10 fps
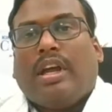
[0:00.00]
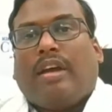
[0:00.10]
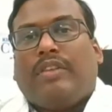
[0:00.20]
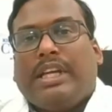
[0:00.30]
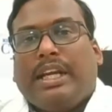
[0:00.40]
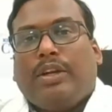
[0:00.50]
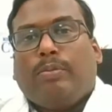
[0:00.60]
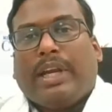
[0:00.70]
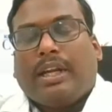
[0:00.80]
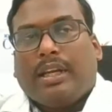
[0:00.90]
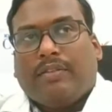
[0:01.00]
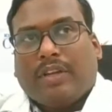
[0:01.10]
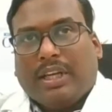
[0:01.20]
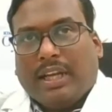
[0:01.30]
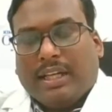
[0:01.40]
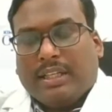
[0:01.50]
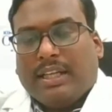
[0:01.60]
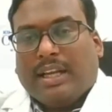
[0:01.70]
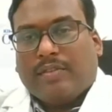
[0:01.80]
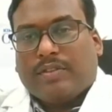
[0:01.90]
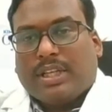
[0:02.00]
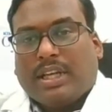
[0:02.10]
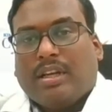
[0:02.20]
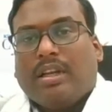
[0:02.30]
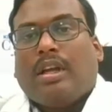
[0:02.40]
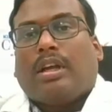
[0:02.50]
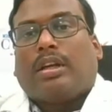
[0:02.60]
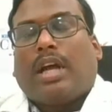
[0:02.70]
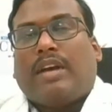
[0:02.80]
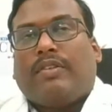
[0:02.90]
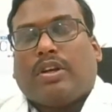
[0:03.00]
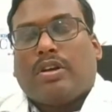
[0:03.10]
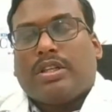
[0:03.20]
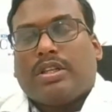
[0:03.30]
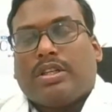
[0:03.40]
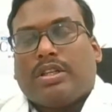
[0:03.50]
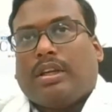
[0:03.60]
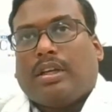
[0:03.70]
we need to maintain a very healthy lifestyle, have a constant